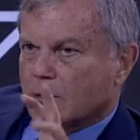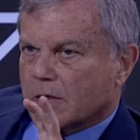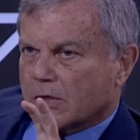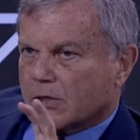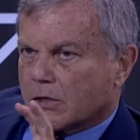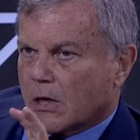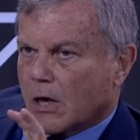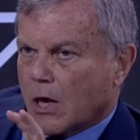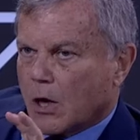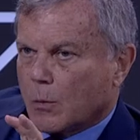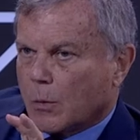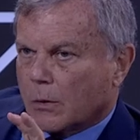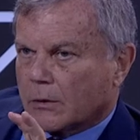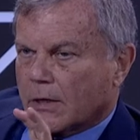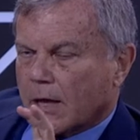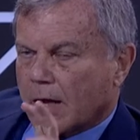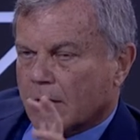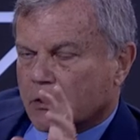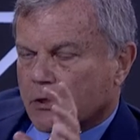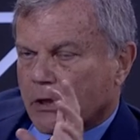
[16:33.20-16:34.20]
this global
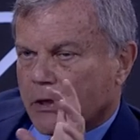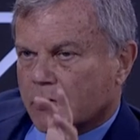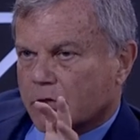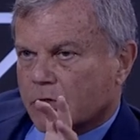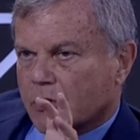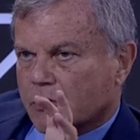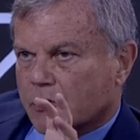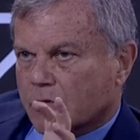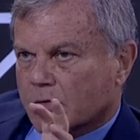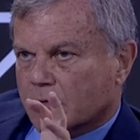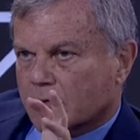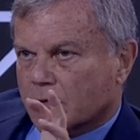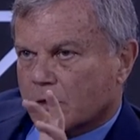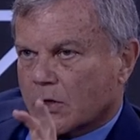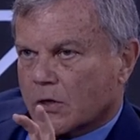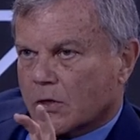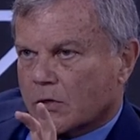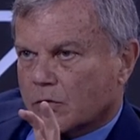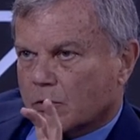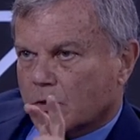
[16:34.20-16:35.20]
dash, let's just
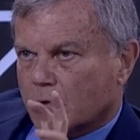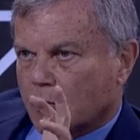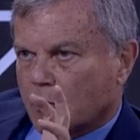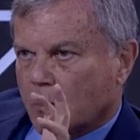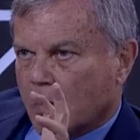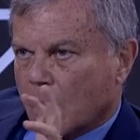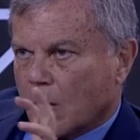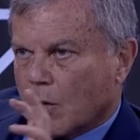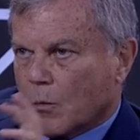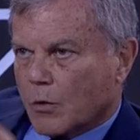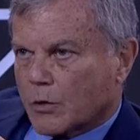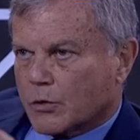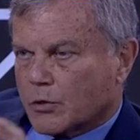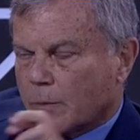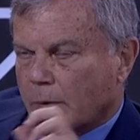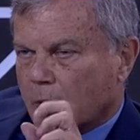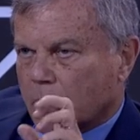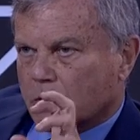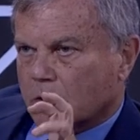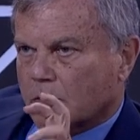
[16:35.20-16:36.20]
turn to what you
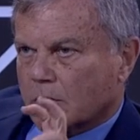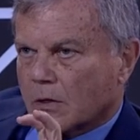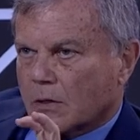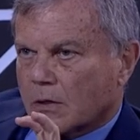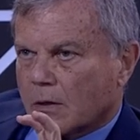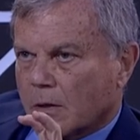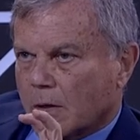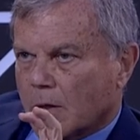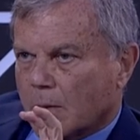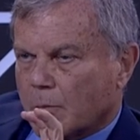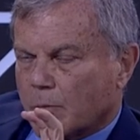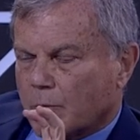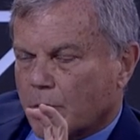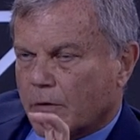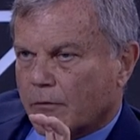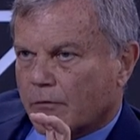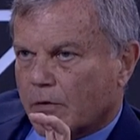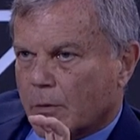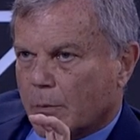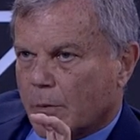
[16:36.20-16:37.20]
mentioned uh,
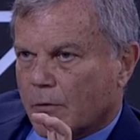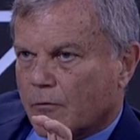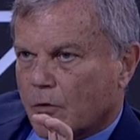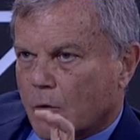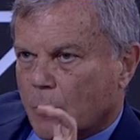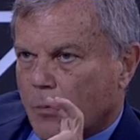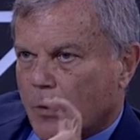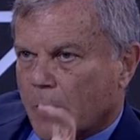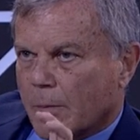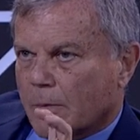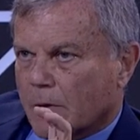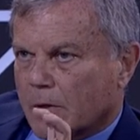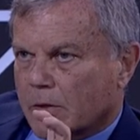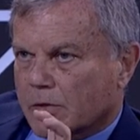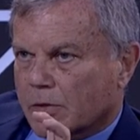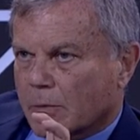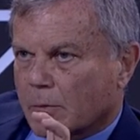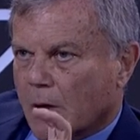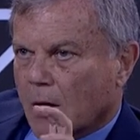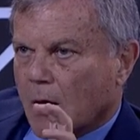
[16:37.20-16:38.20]
briefly before,
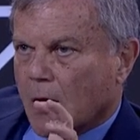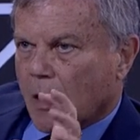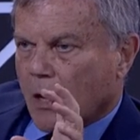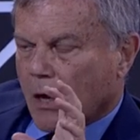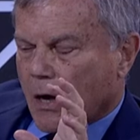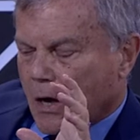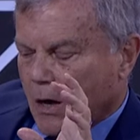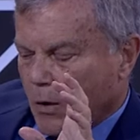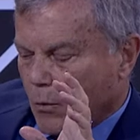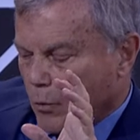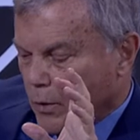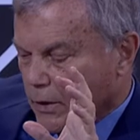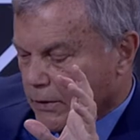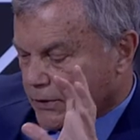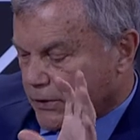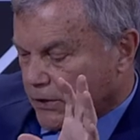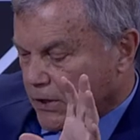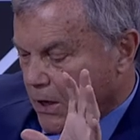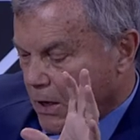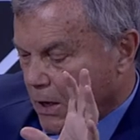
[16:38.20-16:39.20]
populism. Uh, we're
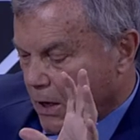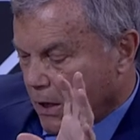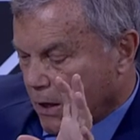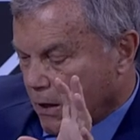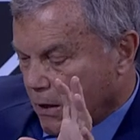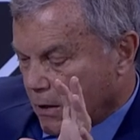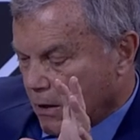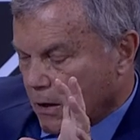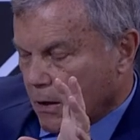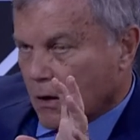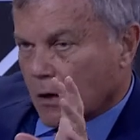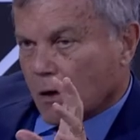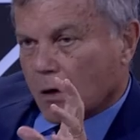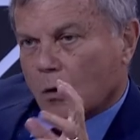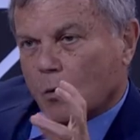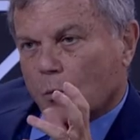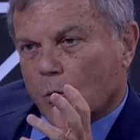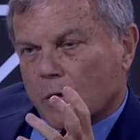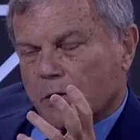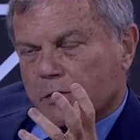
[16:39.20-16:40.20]
seeing
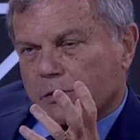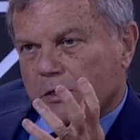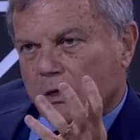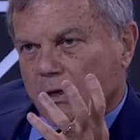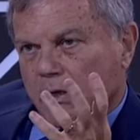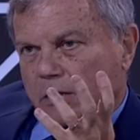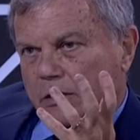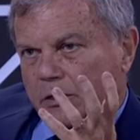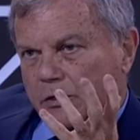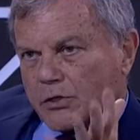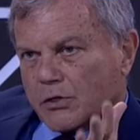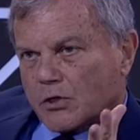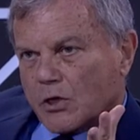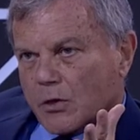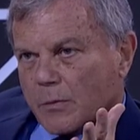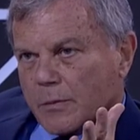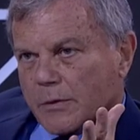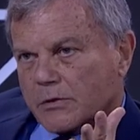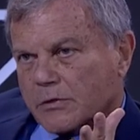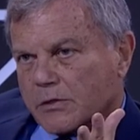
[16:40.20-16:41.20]
we're seeing
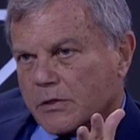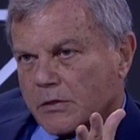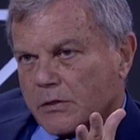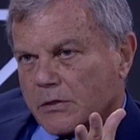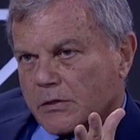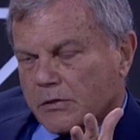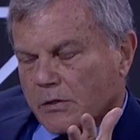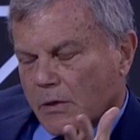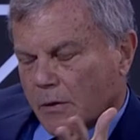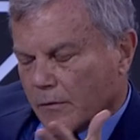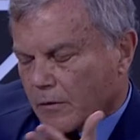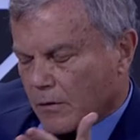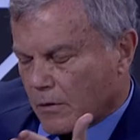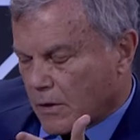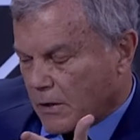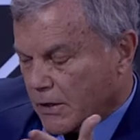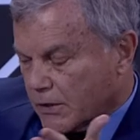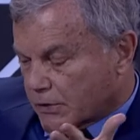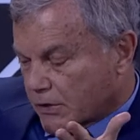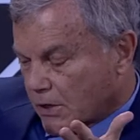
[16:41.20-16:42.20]
disturbances. I've uh, got
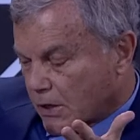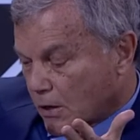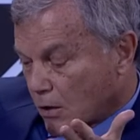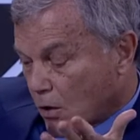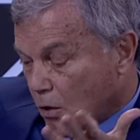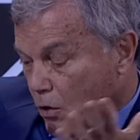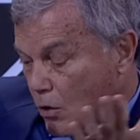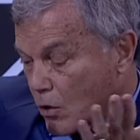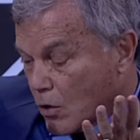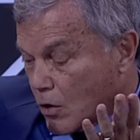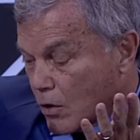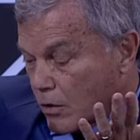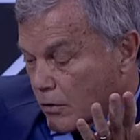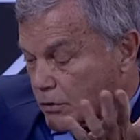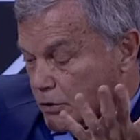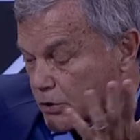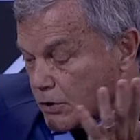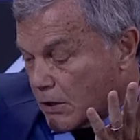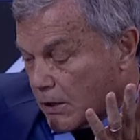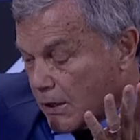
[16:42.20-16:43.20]
a list here: Hong
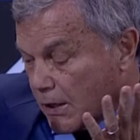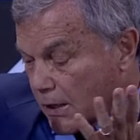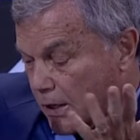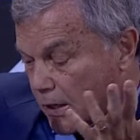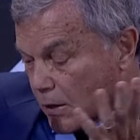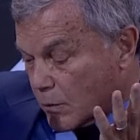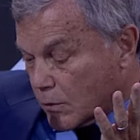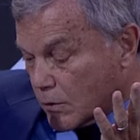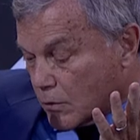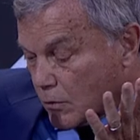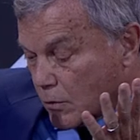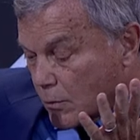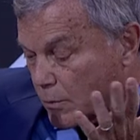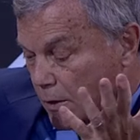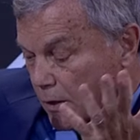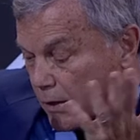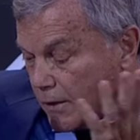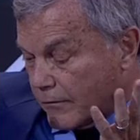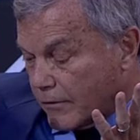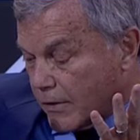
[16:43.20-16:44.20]
Kong, Chile, Ecuador,
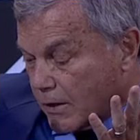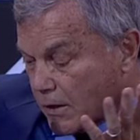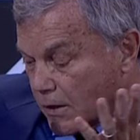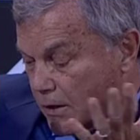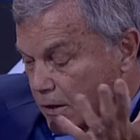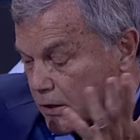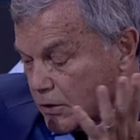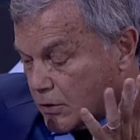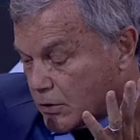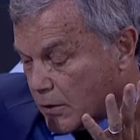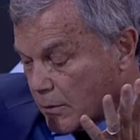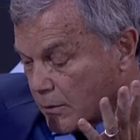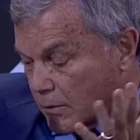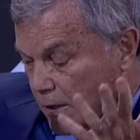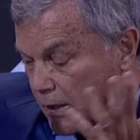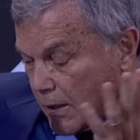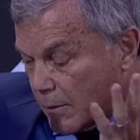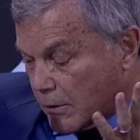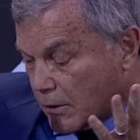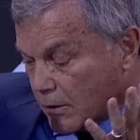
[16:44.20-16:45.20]
Bolivia, Egypt,
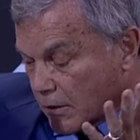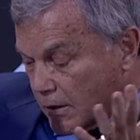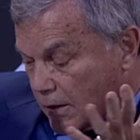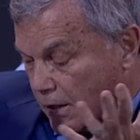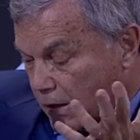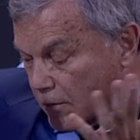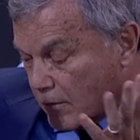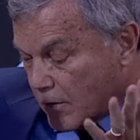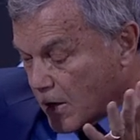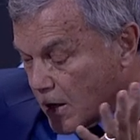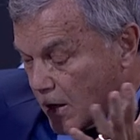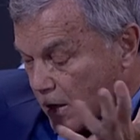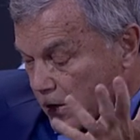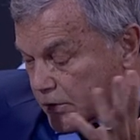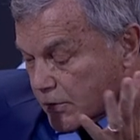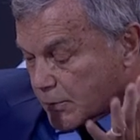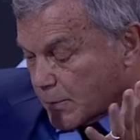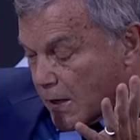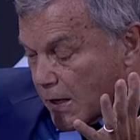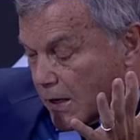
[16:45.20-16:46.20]
Lebanon, Iraq,
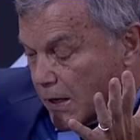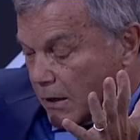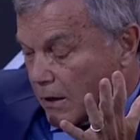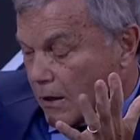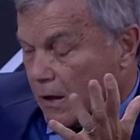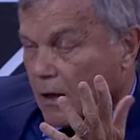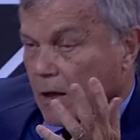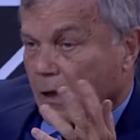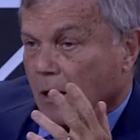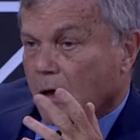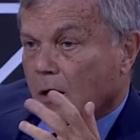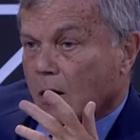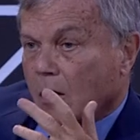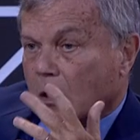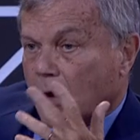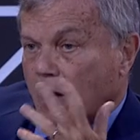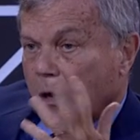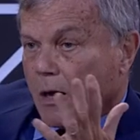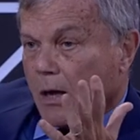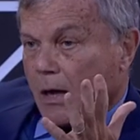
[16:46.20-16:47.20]
Spain,
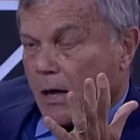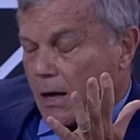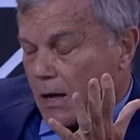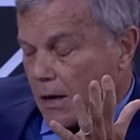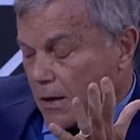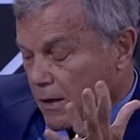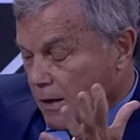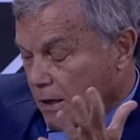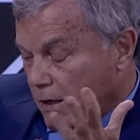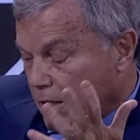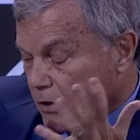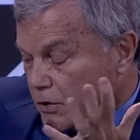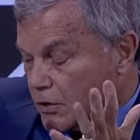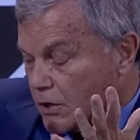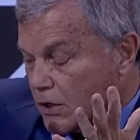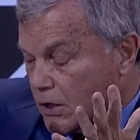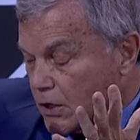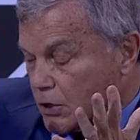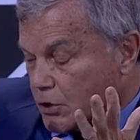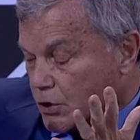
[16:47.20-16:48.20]
uh,
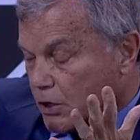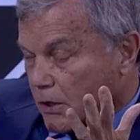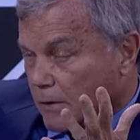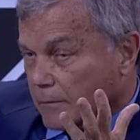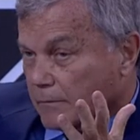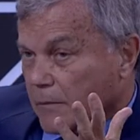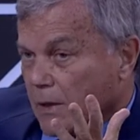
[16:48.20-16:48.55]
Indonesia